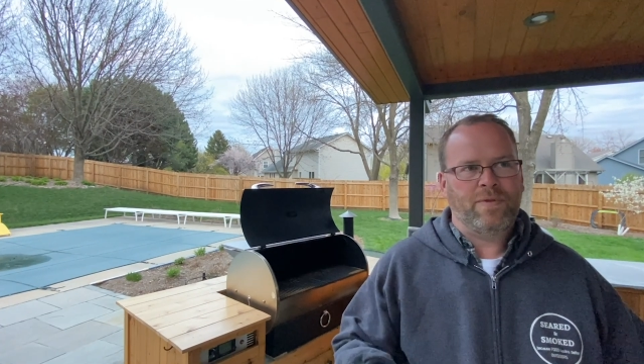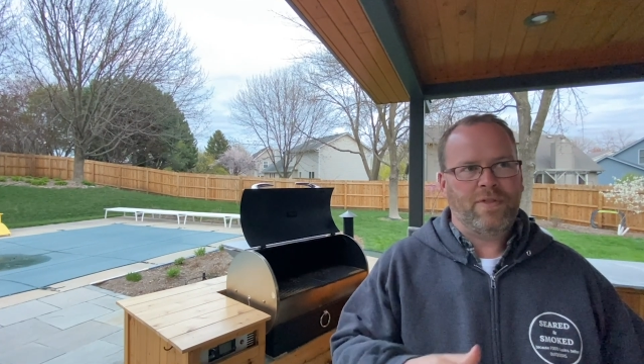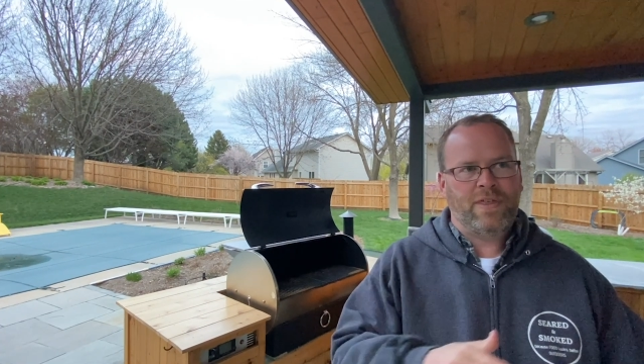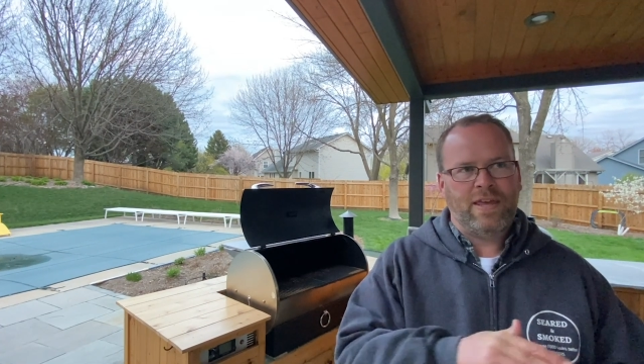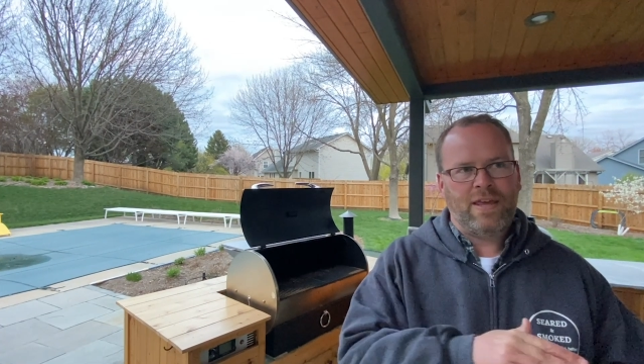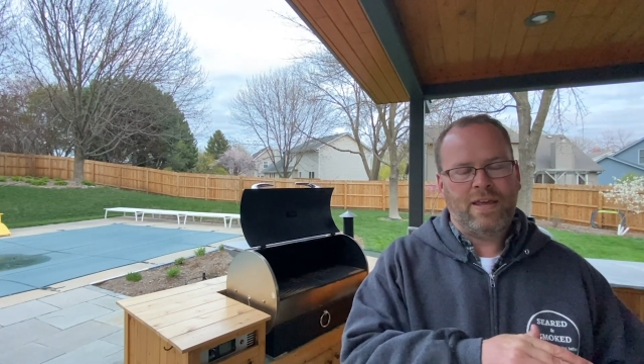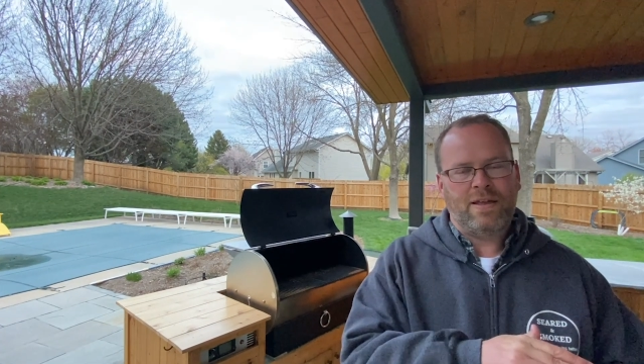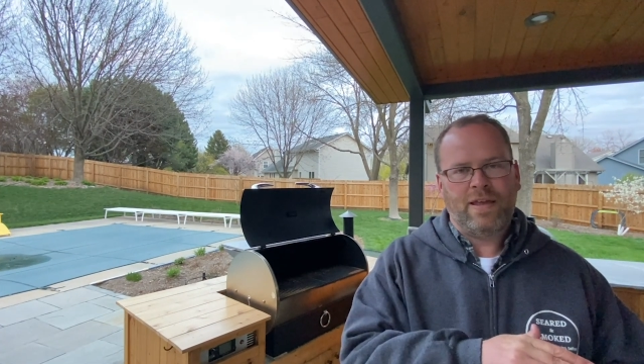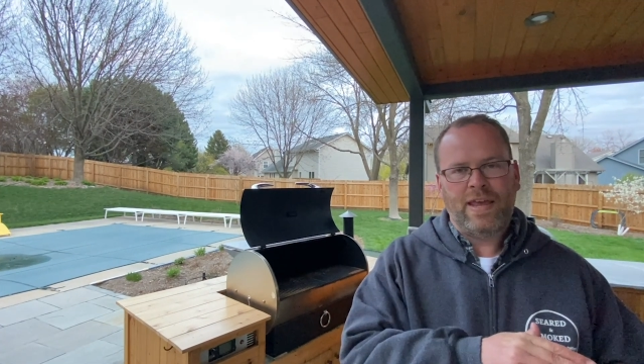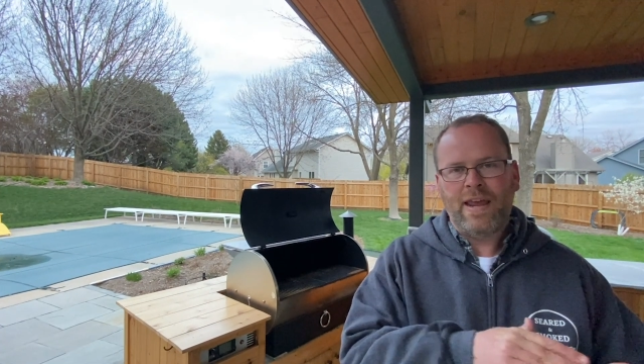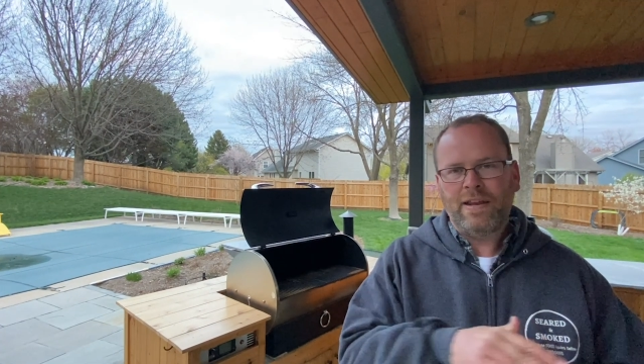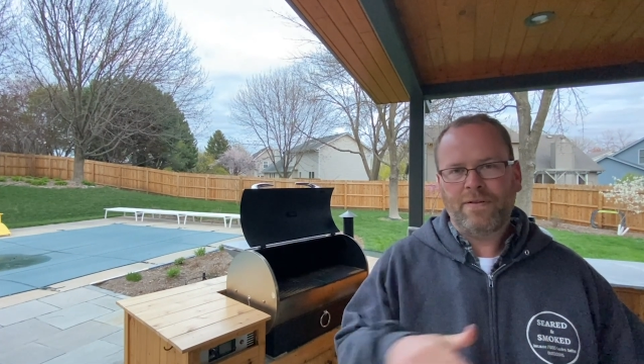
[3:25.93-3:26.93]
The
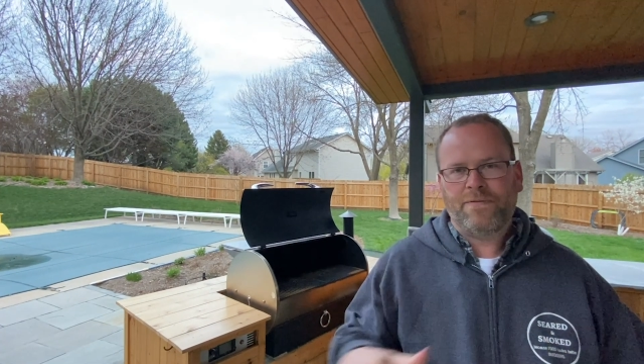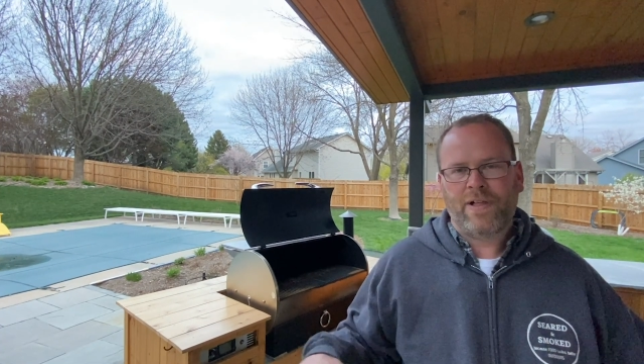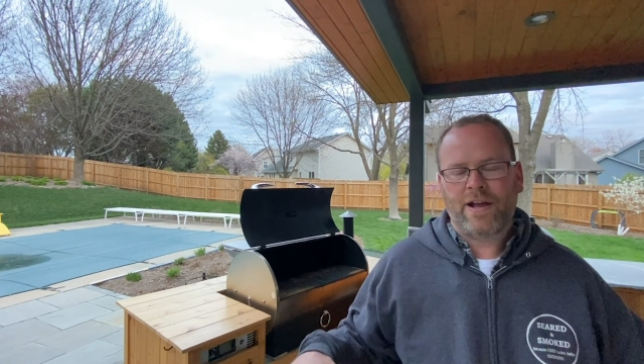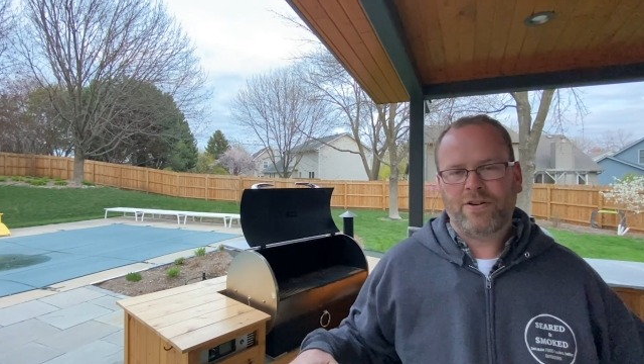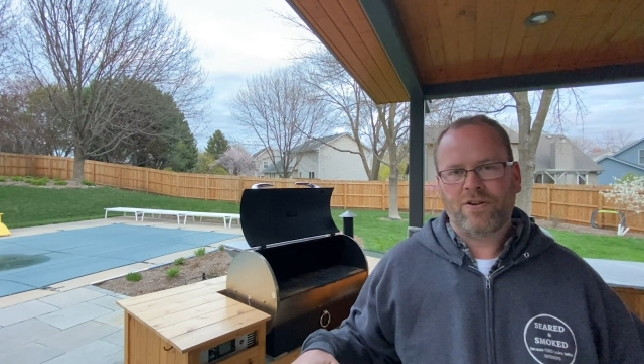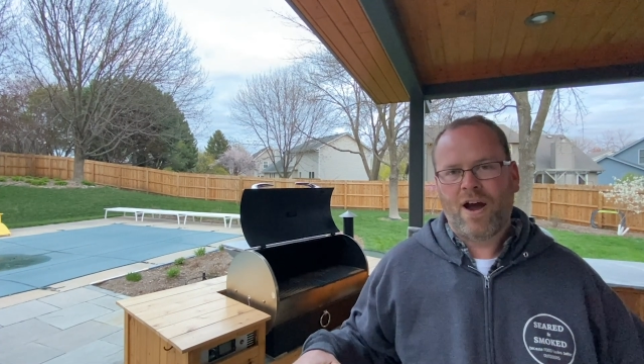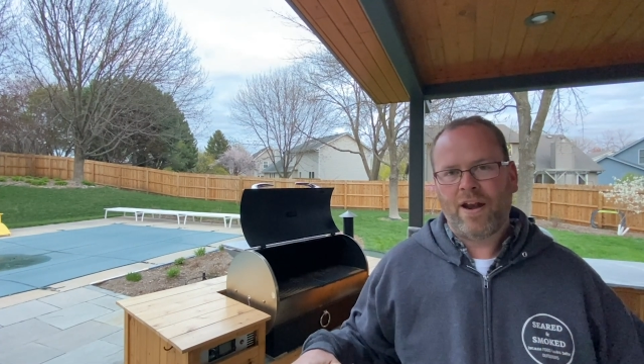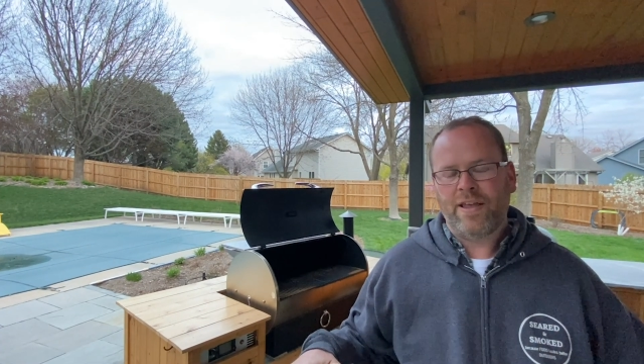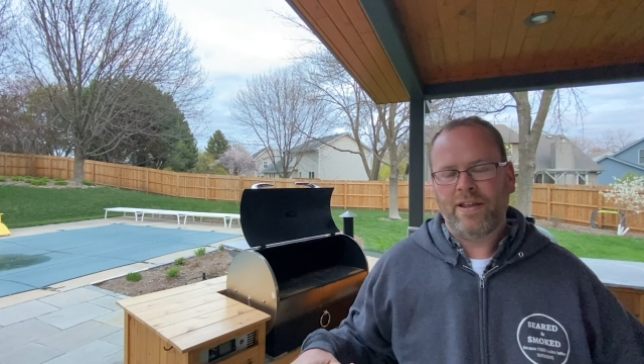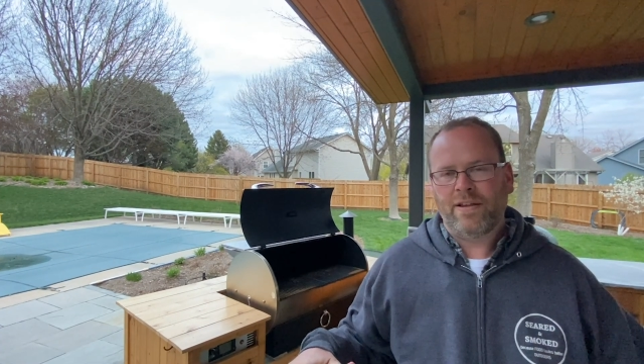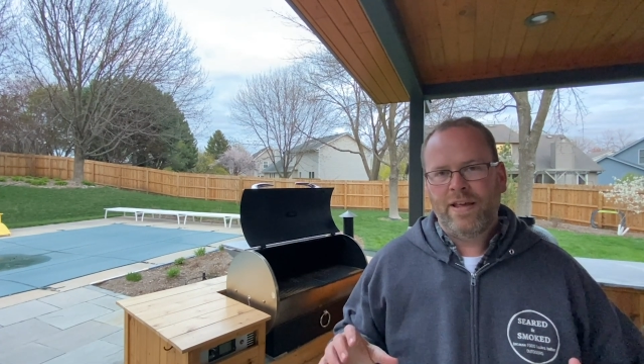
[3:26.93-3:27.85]
heat deflector on it